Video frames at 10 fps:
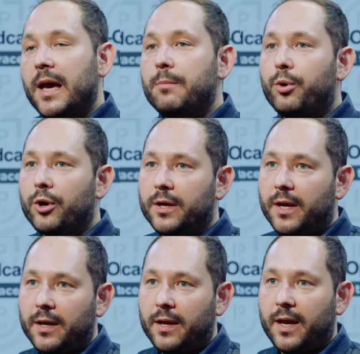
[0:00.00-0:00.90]
and put it
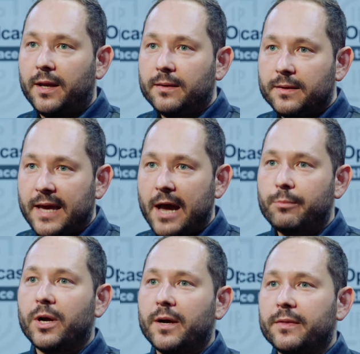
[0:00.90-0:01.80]
in a
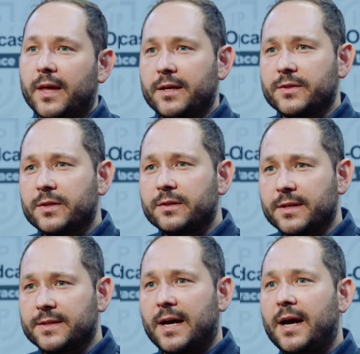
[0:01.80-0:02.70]
camera that is
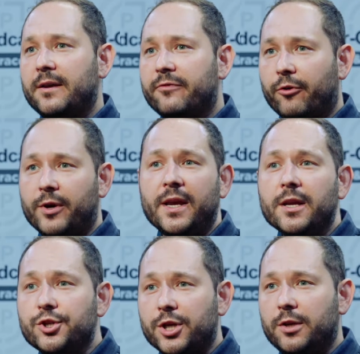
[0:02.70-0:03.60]
designed for
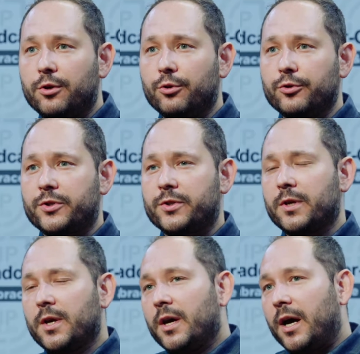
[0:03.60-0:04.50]
ENG use,
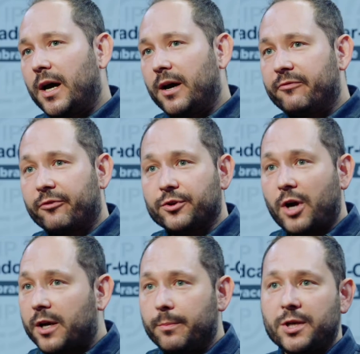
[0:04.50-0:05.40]
for
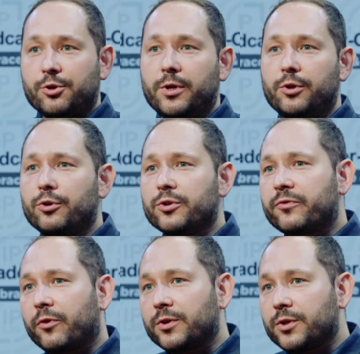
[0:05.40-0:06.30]
documentary use,
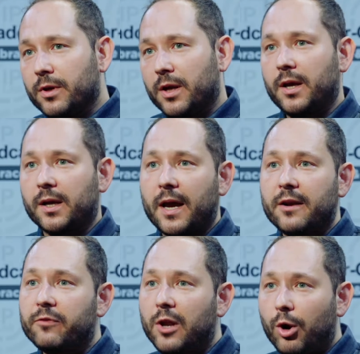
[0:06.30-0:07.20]
for
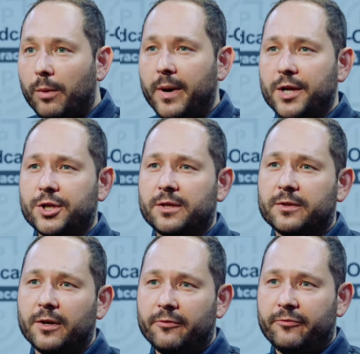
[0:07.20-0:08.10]
kind of lower budget
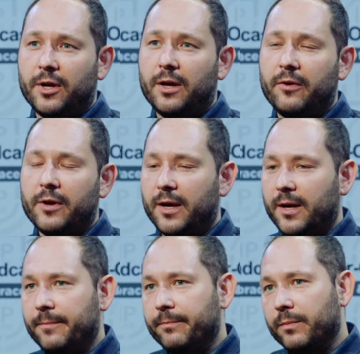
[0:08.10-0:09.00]

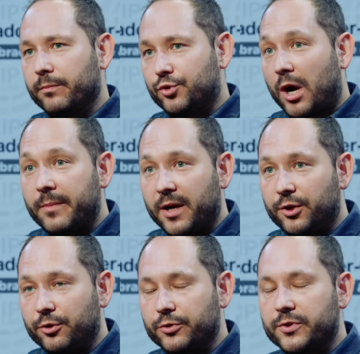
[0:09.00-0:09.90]
drama
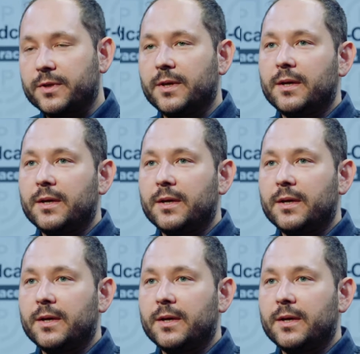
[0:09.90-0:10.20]
use.